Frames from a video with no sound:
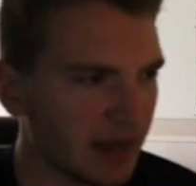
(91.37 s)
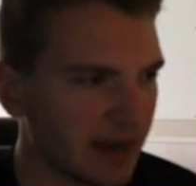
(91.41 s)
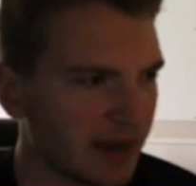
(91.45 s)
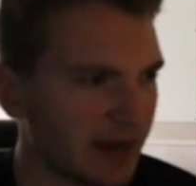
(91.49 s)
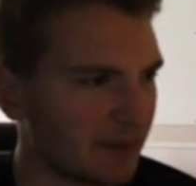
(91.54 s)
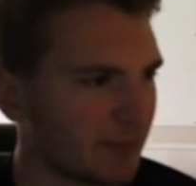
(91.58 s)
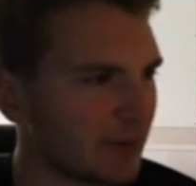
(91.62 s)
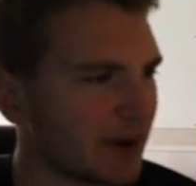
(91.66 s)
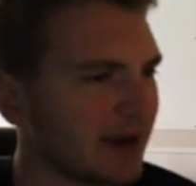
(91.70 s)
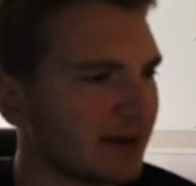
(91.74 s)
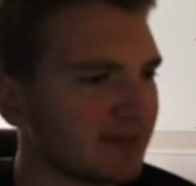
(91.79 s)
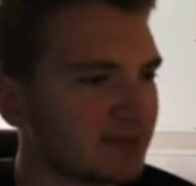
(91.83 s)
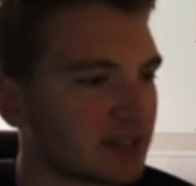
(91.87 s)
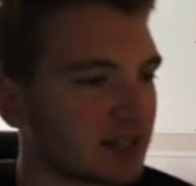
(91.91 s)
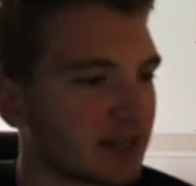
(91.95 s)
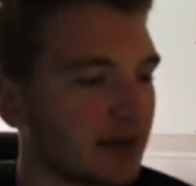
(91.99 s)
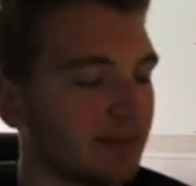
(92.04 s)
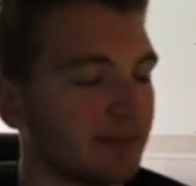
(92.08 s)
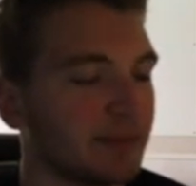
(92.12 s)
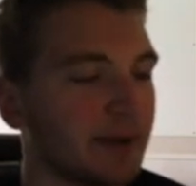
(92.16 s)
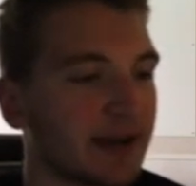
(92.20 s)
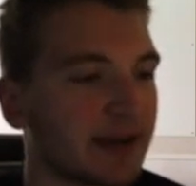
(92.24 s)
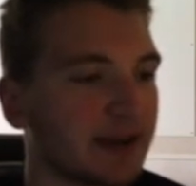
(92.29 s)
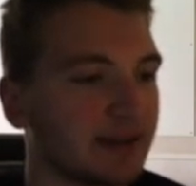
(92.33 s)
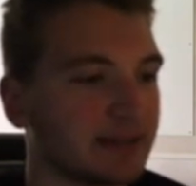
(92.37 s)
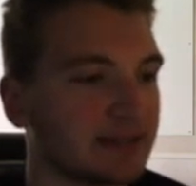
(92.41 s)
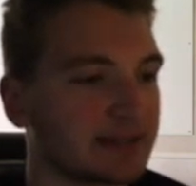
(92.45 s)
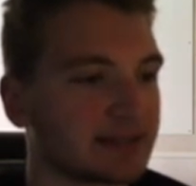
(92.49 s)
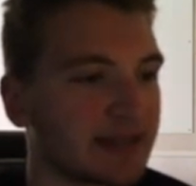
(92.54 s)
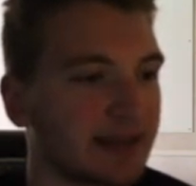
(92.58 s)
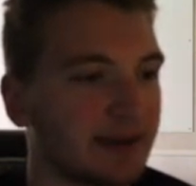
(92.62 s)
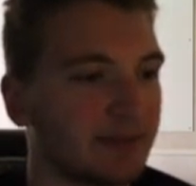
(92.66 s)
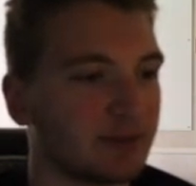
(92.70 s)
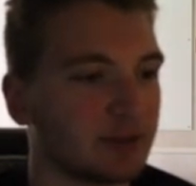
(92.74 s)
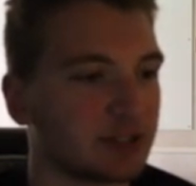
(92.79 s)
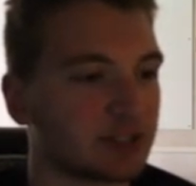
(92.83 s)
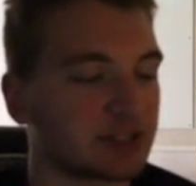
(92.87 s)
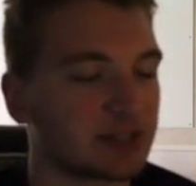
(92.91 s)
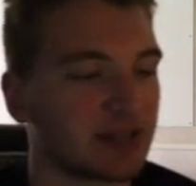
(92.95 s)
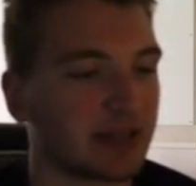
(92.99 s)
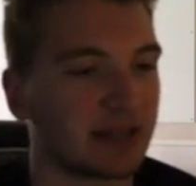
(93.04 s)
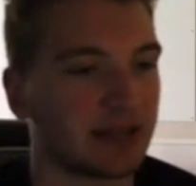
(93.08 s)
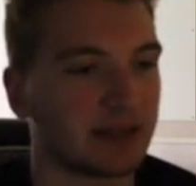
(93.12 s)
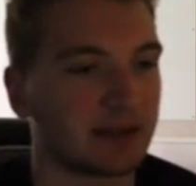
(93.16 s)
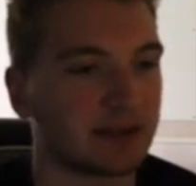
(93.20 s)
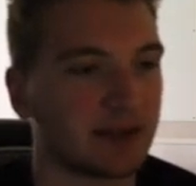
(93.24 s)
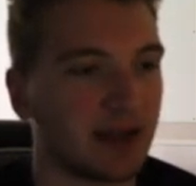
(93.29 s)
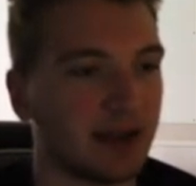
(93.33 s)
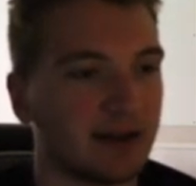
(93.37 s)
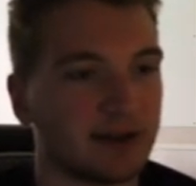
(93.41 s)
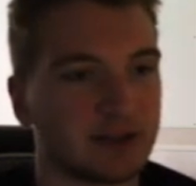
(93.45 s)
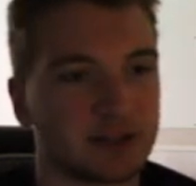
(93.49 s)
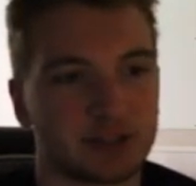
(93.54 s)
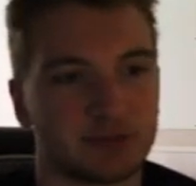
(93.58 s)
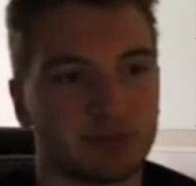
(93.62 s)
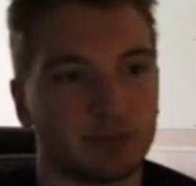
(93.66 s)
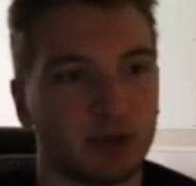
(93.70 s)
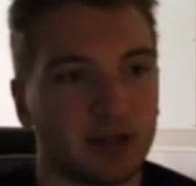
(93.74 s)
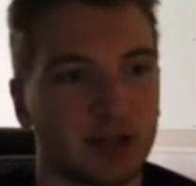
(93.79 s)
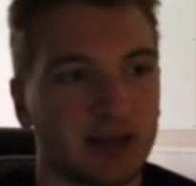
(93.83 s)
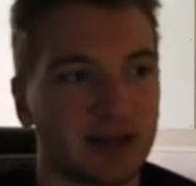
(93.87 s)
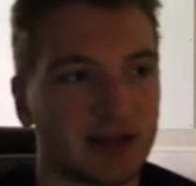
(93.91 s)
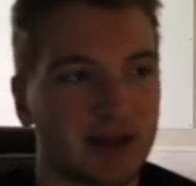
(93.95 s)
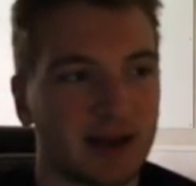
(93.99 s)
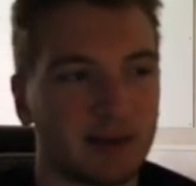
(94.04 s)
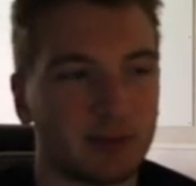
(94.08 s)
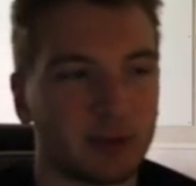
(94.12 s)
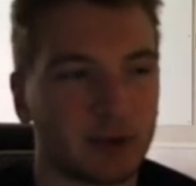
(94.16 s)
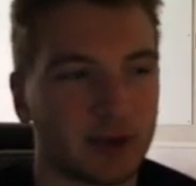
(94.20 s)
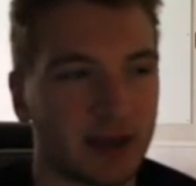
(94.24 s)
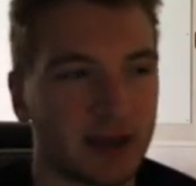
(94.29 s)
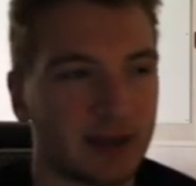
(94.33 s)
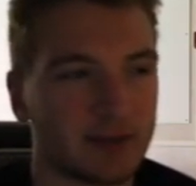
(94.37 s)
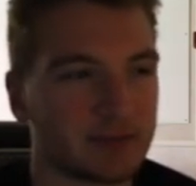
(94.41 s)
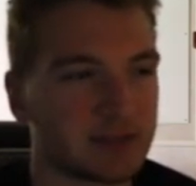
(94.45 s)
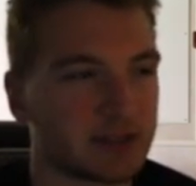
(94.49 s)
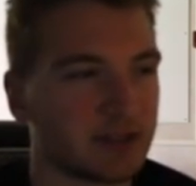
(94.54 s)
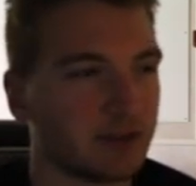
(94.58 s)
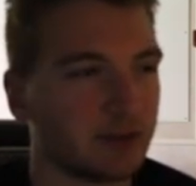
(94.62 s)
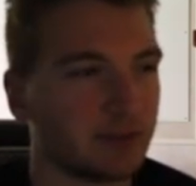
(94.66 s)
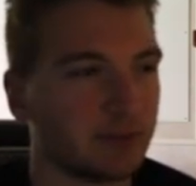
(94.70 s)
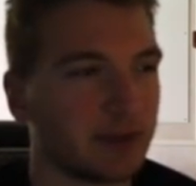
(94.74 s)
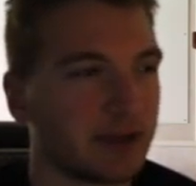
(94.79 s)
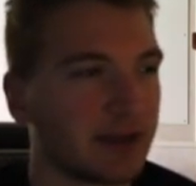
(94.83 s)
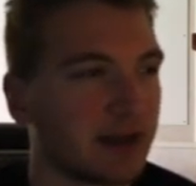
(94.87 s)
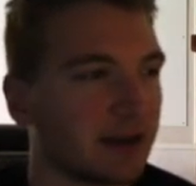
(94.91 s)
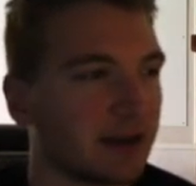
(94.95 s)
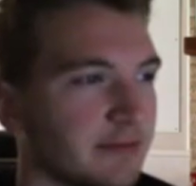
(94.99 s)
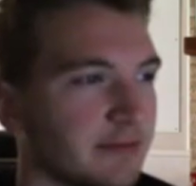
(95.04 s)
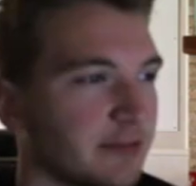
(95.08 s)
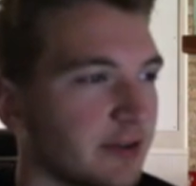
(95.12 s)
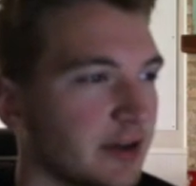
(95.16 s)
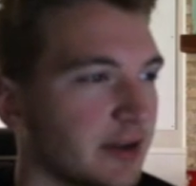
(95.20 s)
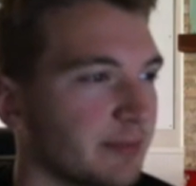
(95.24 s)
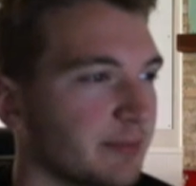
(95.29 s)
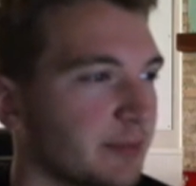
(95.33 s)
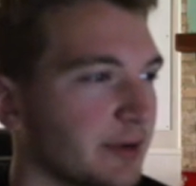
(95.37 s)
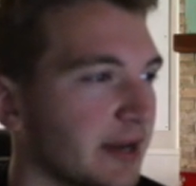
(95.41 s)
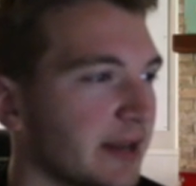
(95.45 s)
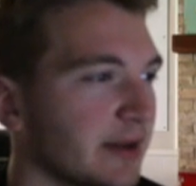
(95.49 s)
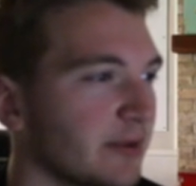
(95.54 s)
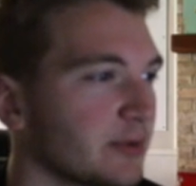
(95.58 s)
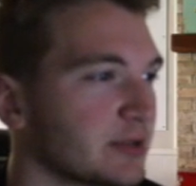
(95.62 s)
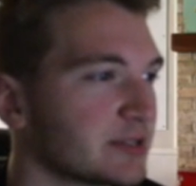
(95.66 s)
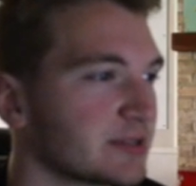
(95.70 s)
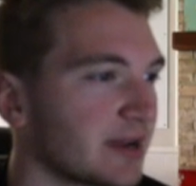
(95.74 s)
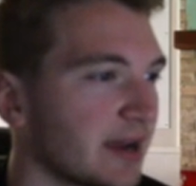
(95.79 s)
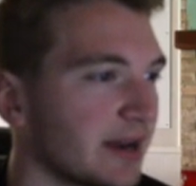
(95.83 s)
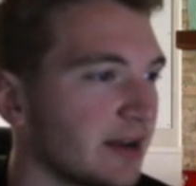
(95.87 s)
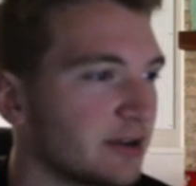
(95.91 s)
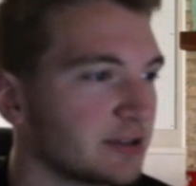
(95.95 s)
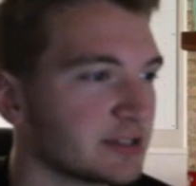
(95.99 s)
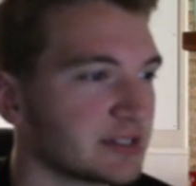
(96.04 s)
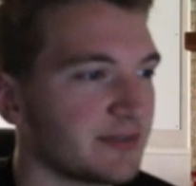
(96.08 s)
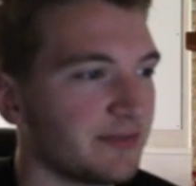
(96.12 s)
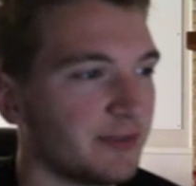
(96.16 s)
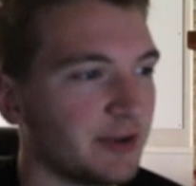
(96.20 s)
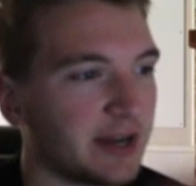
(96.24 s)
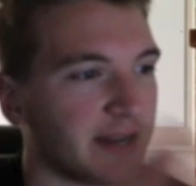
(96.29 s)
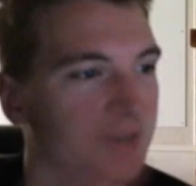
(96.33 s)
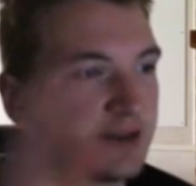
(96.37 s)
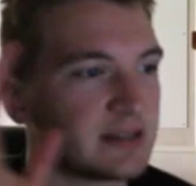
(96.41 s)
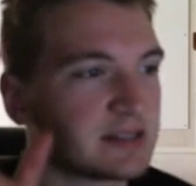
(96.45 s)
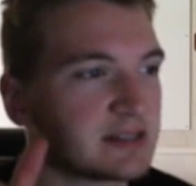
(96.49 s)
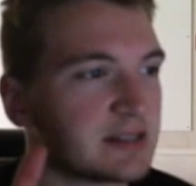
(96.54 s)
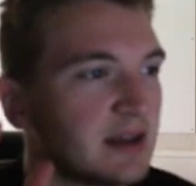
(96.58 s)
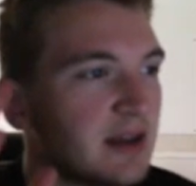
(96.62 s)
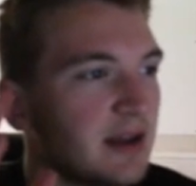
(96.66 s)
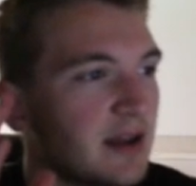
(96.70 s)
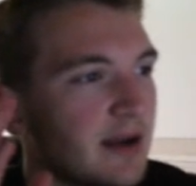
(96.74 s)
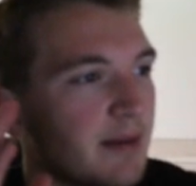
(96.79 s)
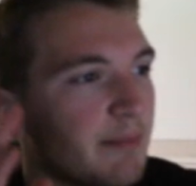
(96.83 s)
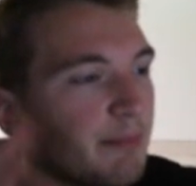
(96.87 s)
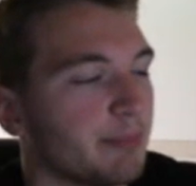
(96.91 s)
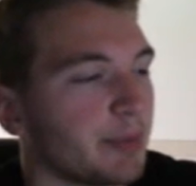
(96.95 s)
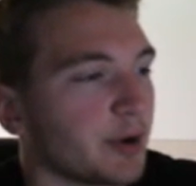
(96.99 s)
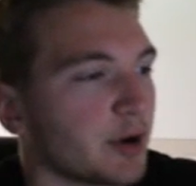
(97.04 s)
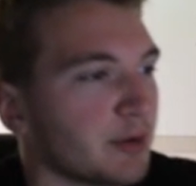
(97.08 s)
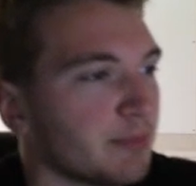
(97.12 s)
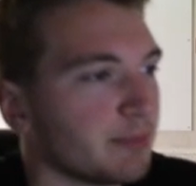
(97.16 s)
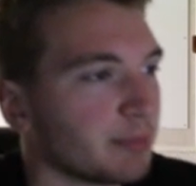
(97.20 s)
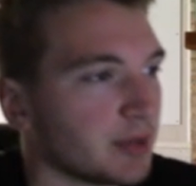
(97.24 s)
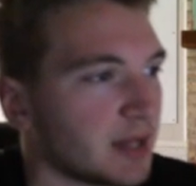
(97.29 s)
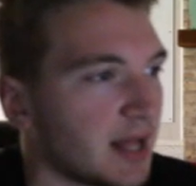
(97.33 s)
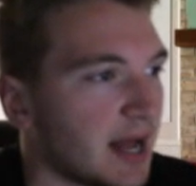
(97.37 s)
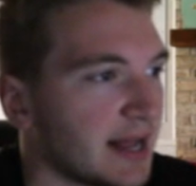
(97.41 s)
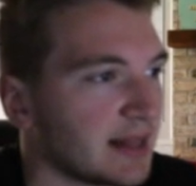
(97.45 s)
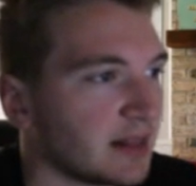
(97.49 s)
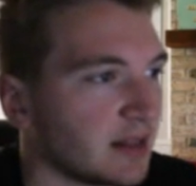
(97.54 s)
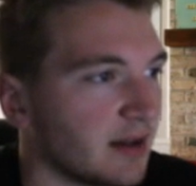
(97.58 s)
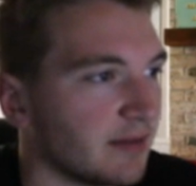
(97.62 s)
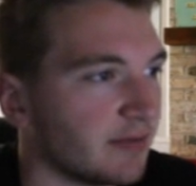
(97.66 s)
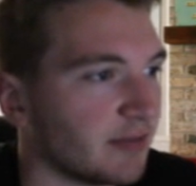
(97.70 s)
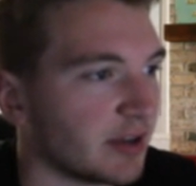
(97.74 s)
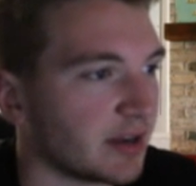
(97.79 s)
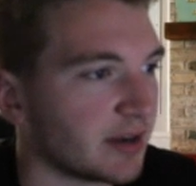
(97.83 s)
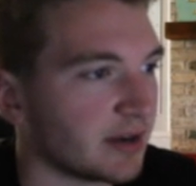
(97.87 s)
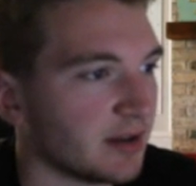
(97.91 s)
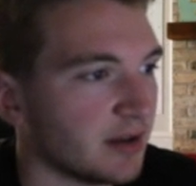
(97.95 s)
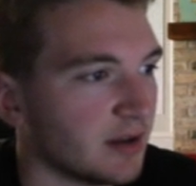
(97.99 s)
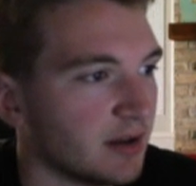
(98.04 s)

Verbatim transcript: And I might have to come back on this game and just like kind of just play a couple games and it would be of fun. But anyways, we've got Jose Fernandez, Bert Blyleven,